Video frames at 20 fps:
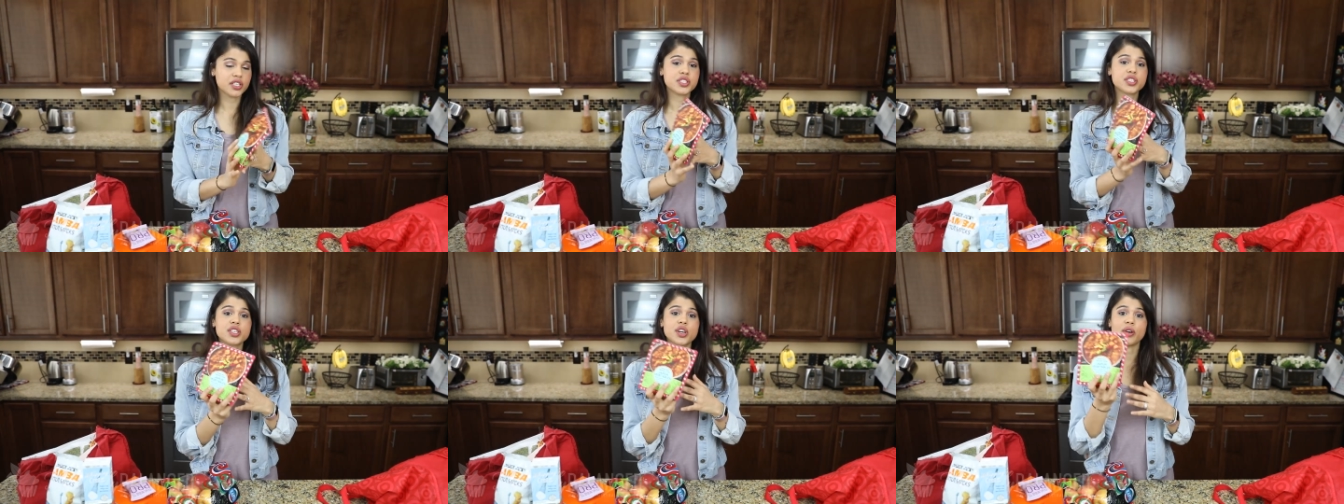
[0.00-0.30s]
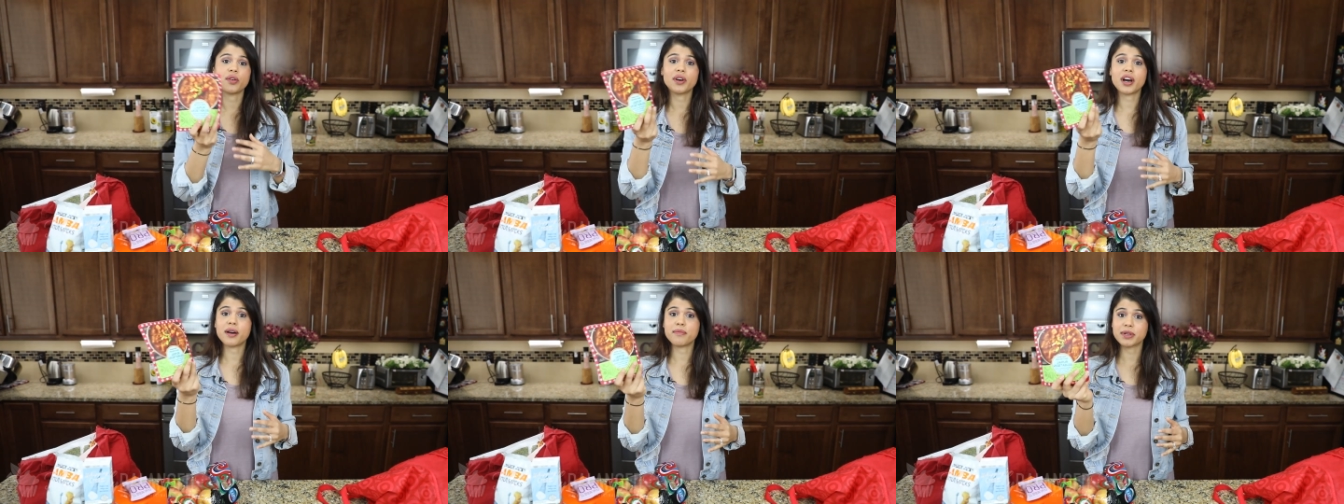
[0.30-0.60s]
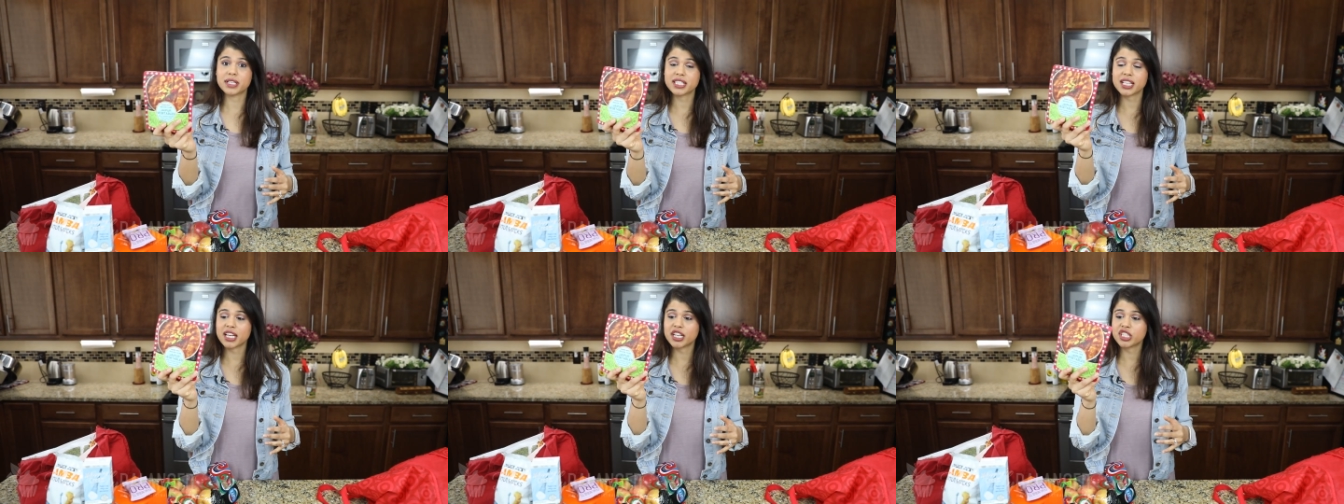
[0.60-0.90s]
So I'm
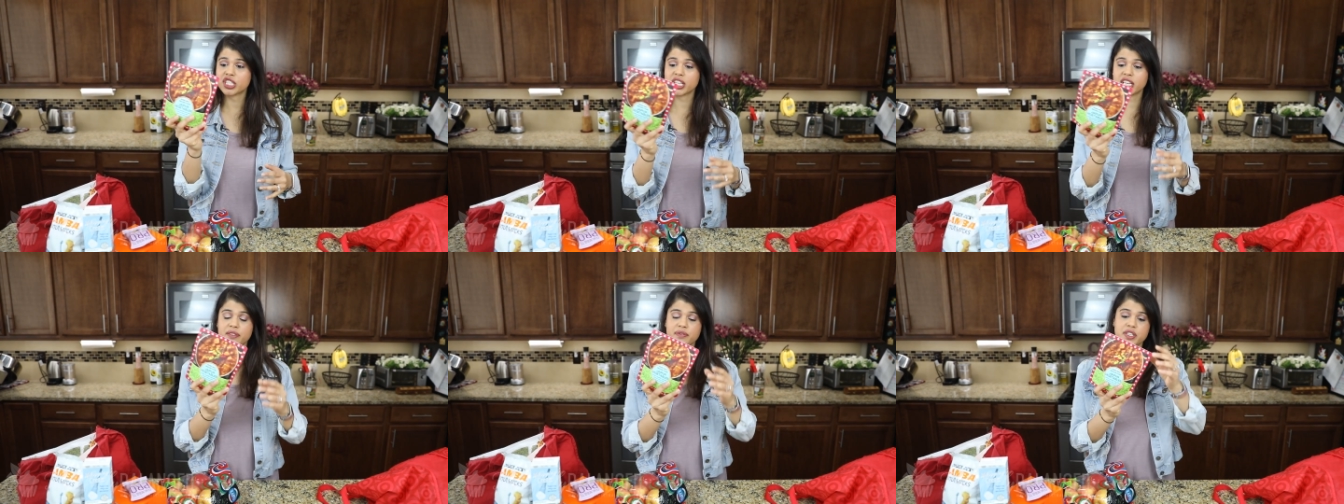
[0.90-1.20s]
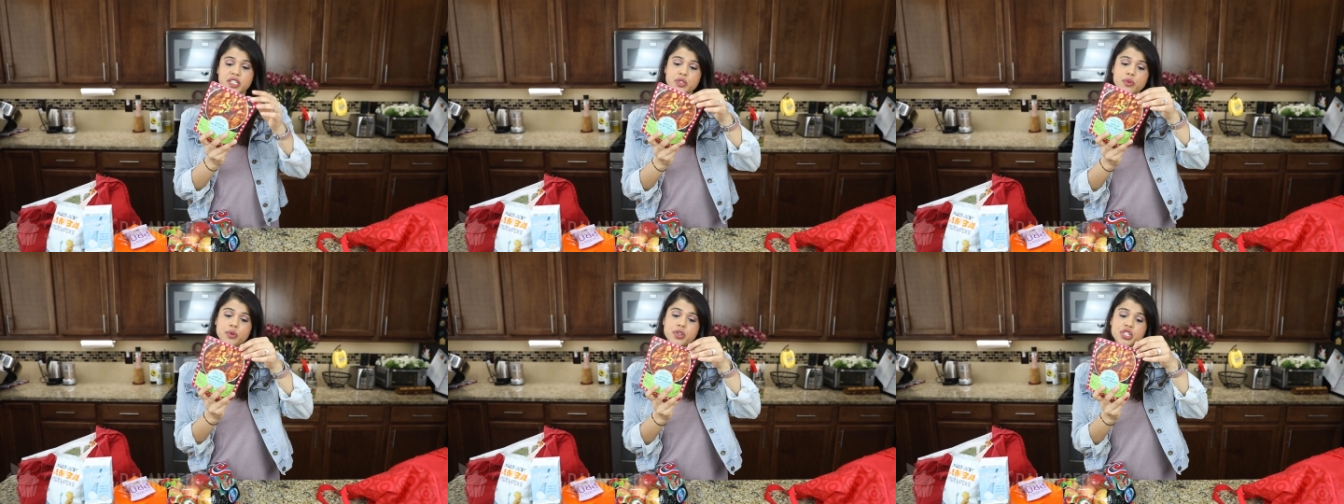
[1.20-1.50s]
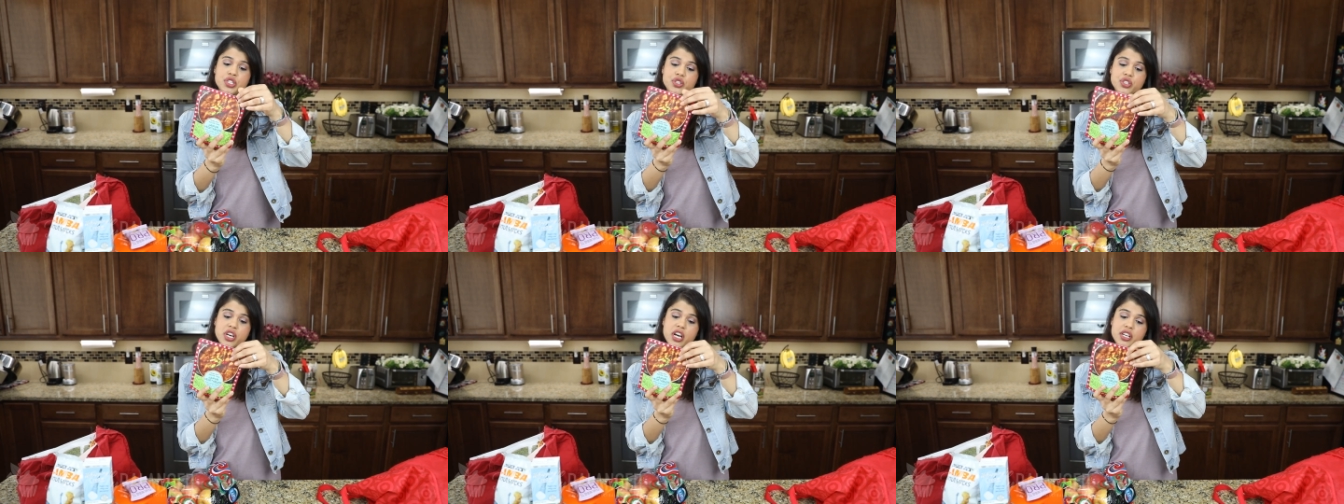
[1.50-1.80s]
excited to give this
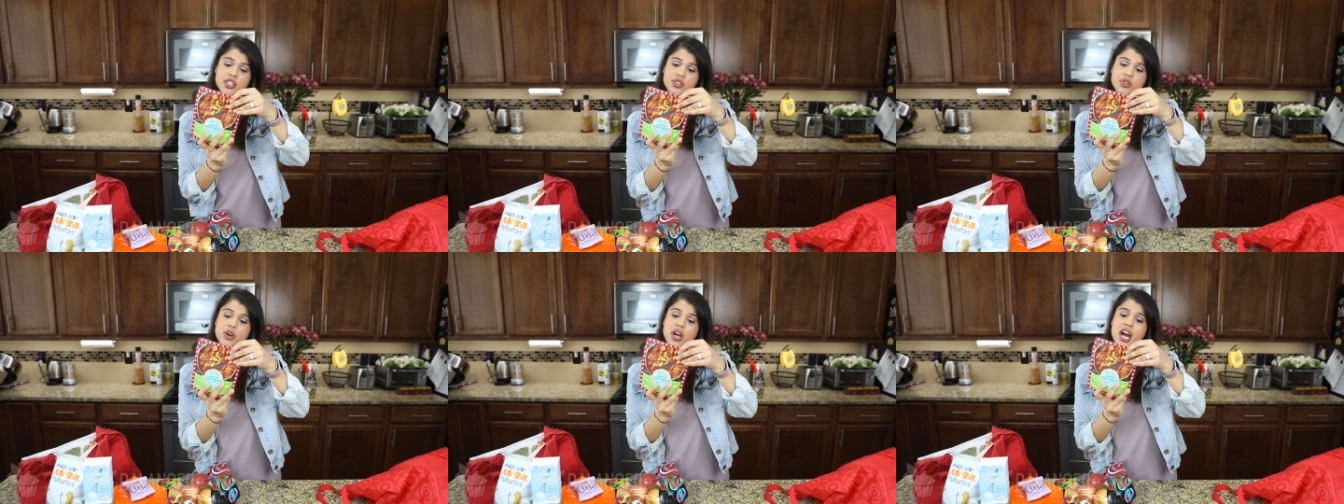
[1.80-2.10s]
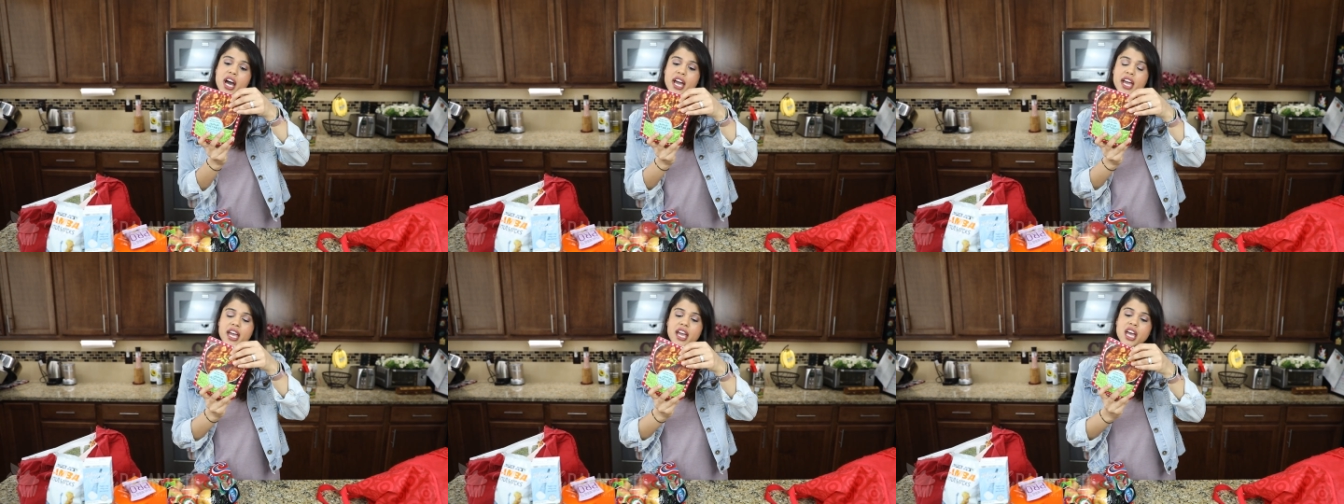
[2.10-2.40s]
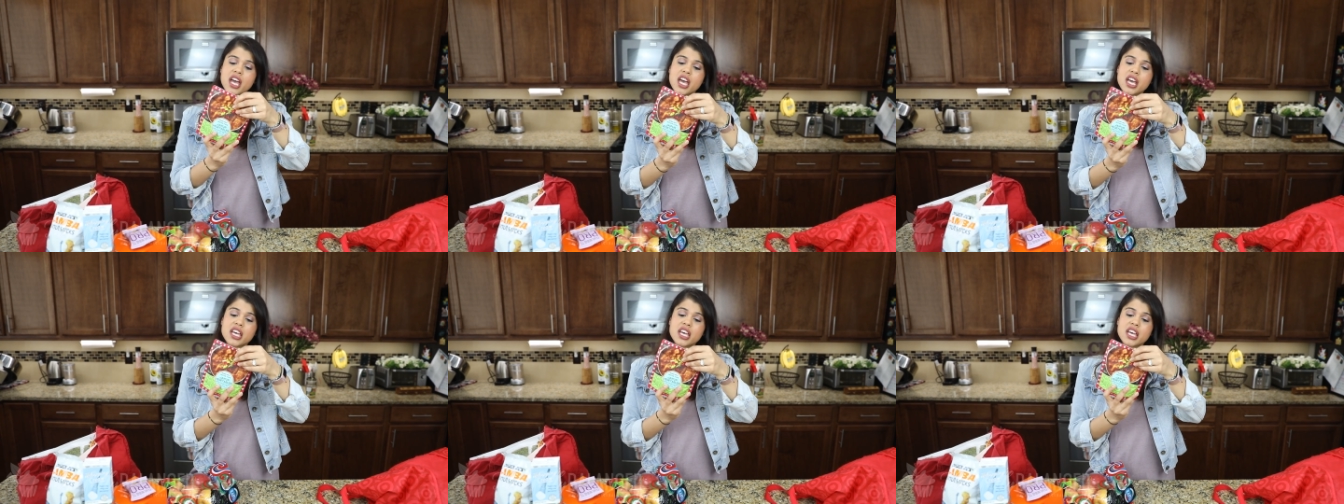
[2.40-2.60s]
one a try.